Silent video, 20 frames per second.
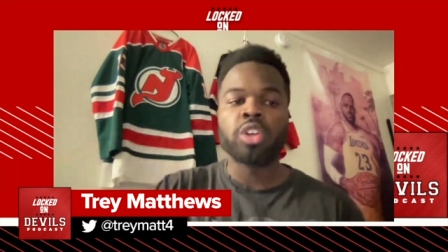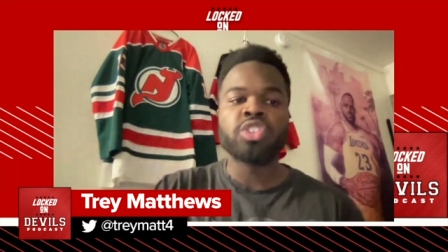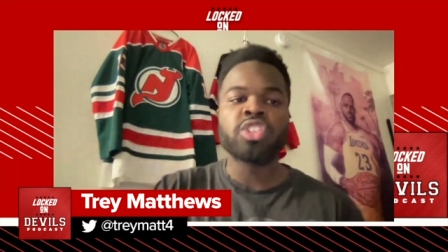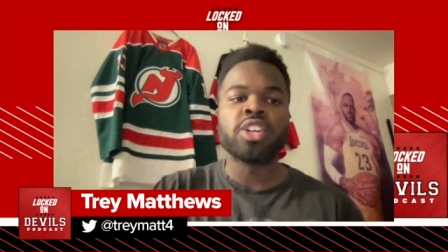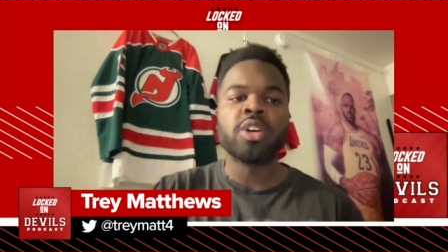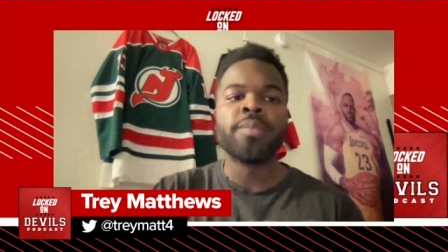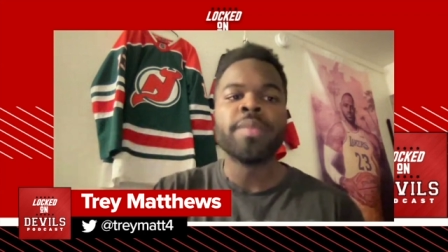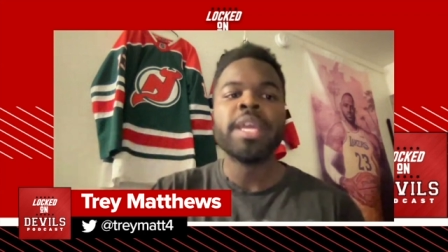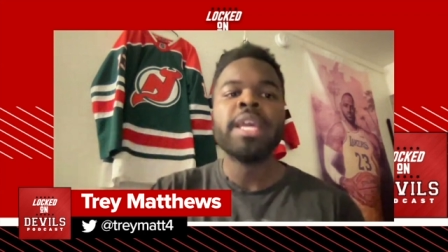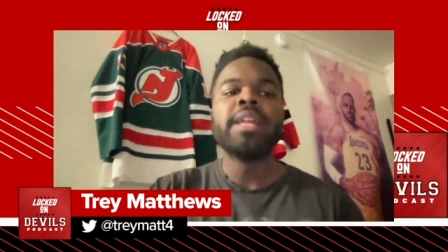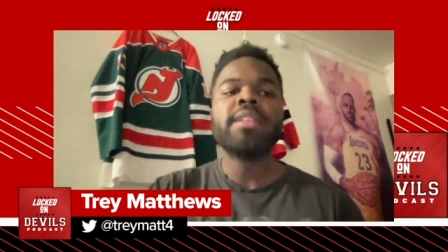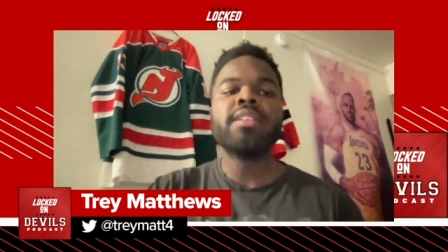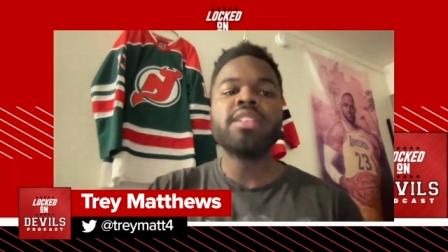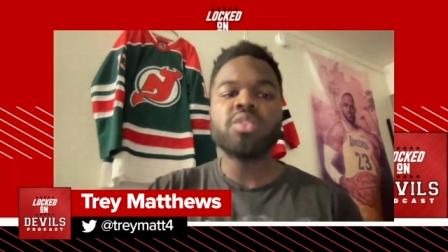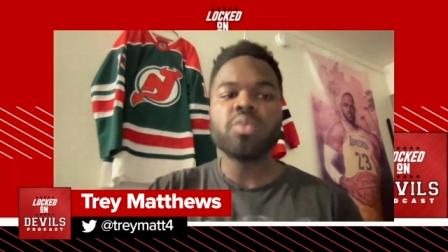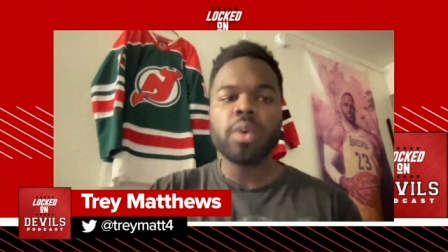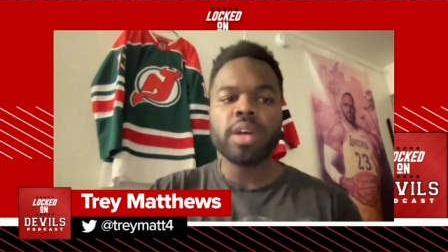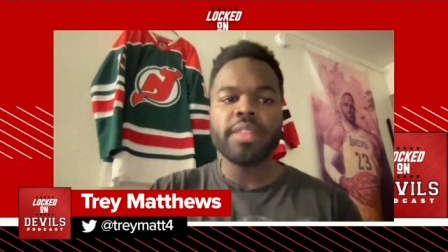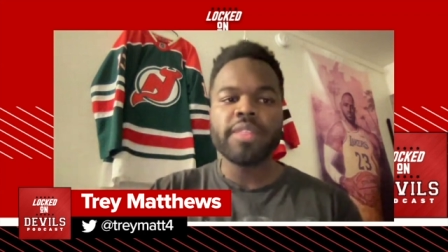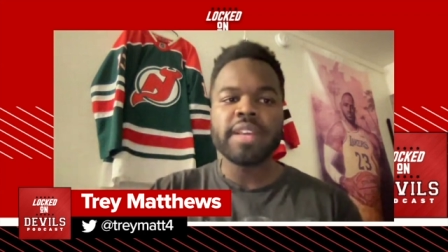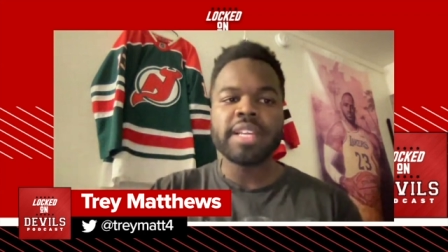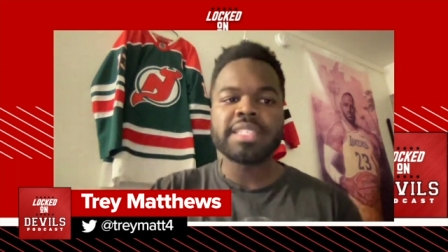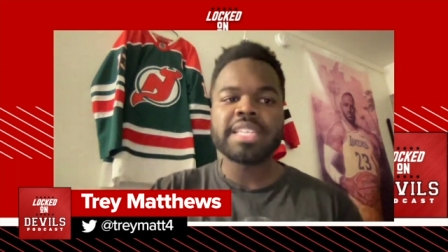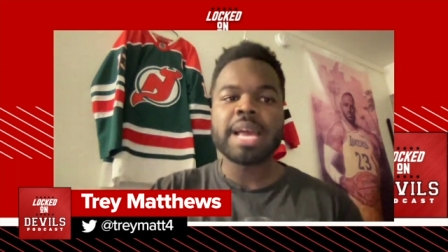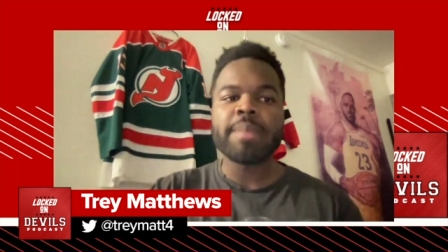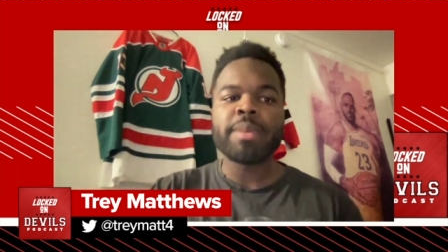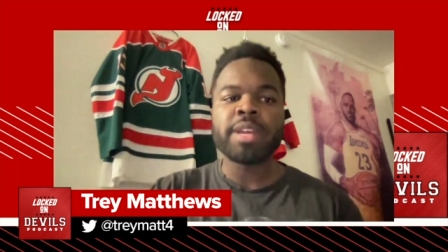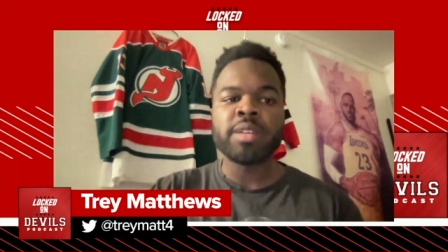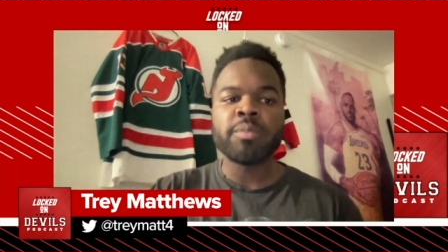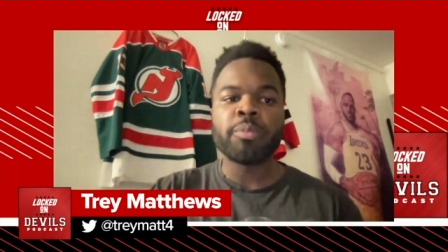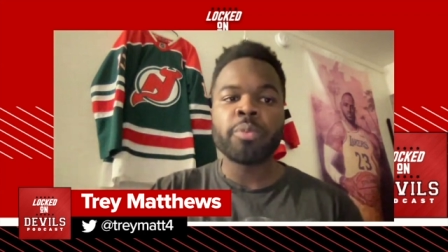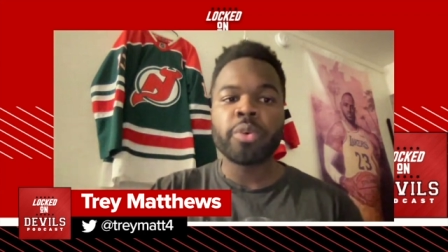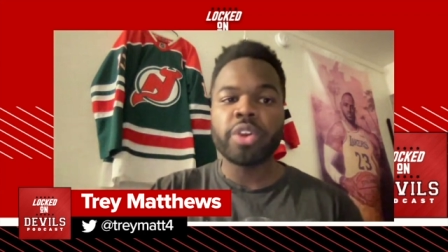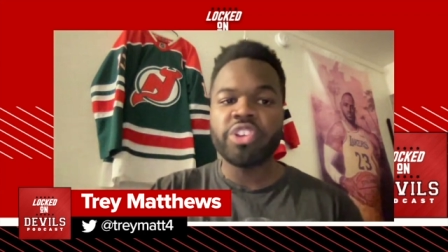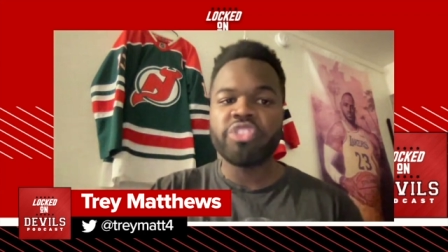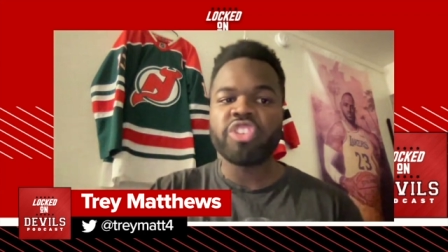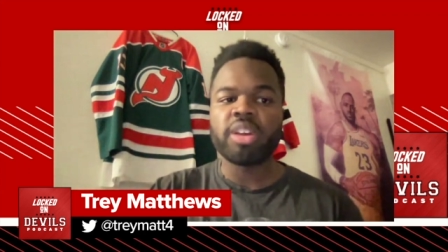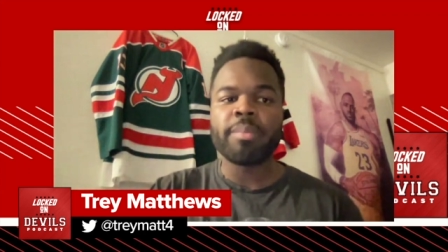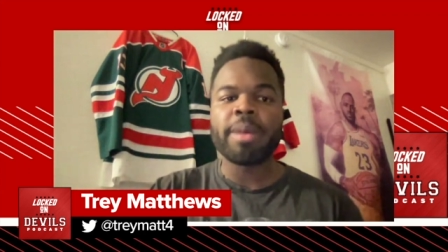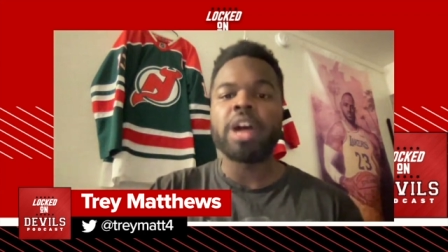So this is one of the things I've been
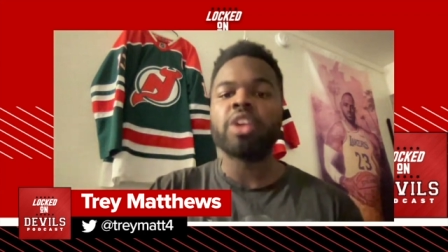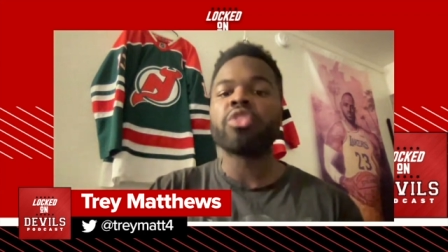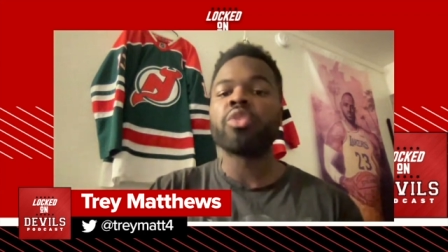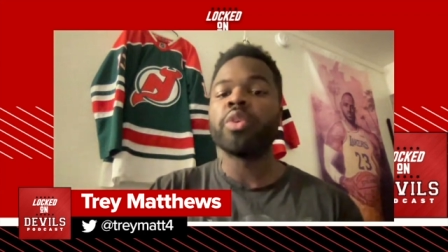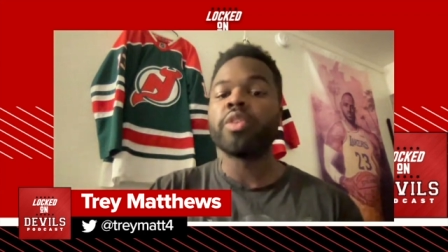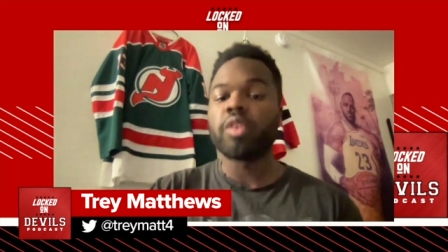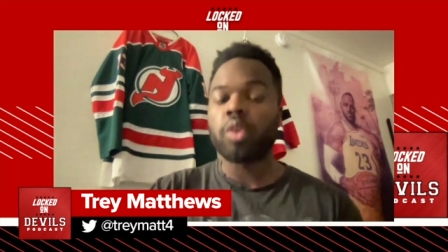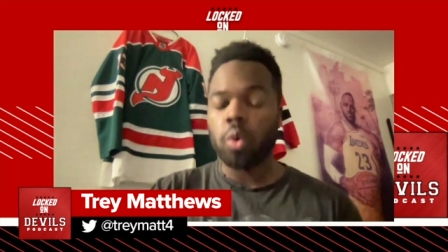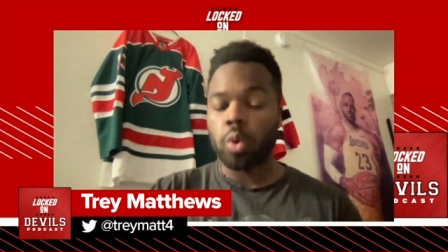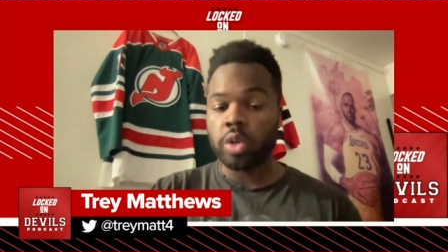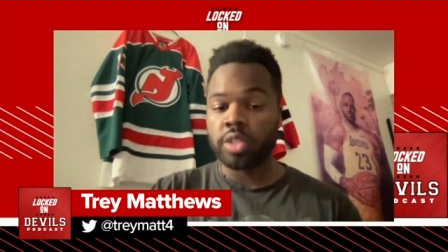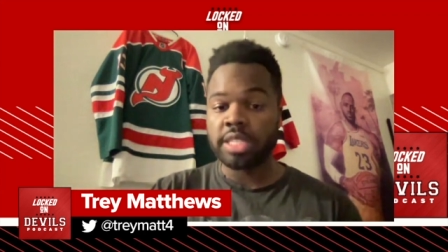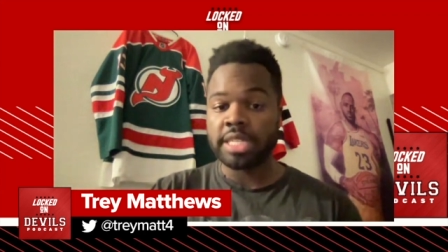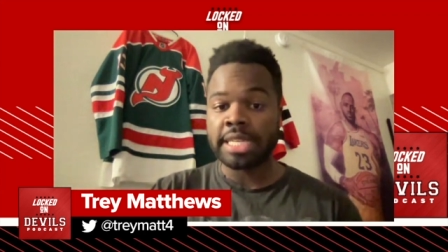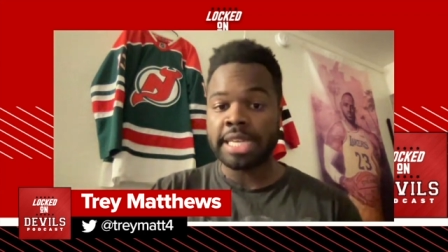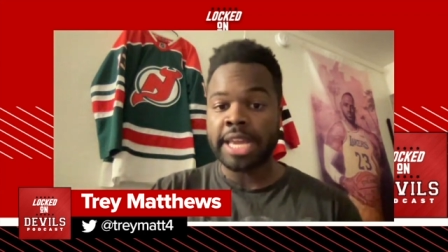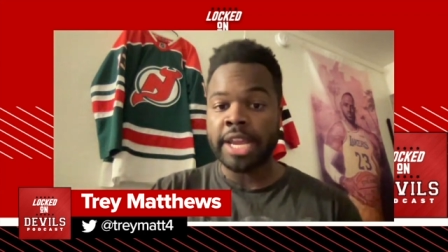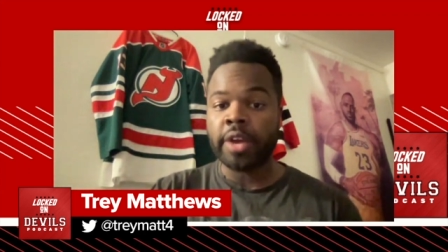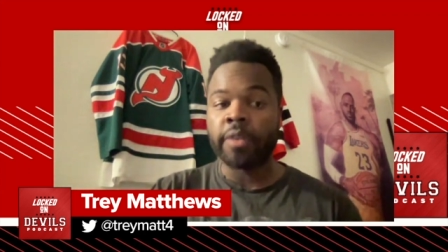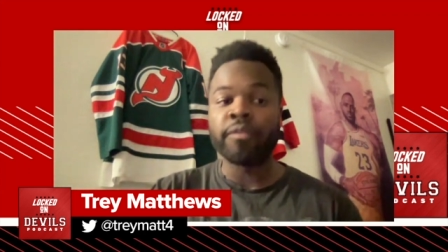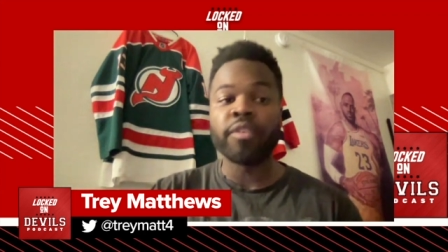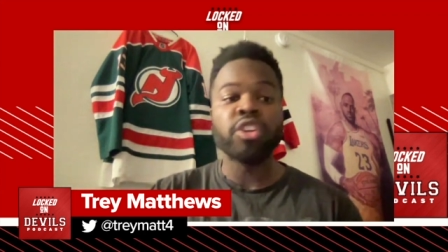preaching about during the course of the year.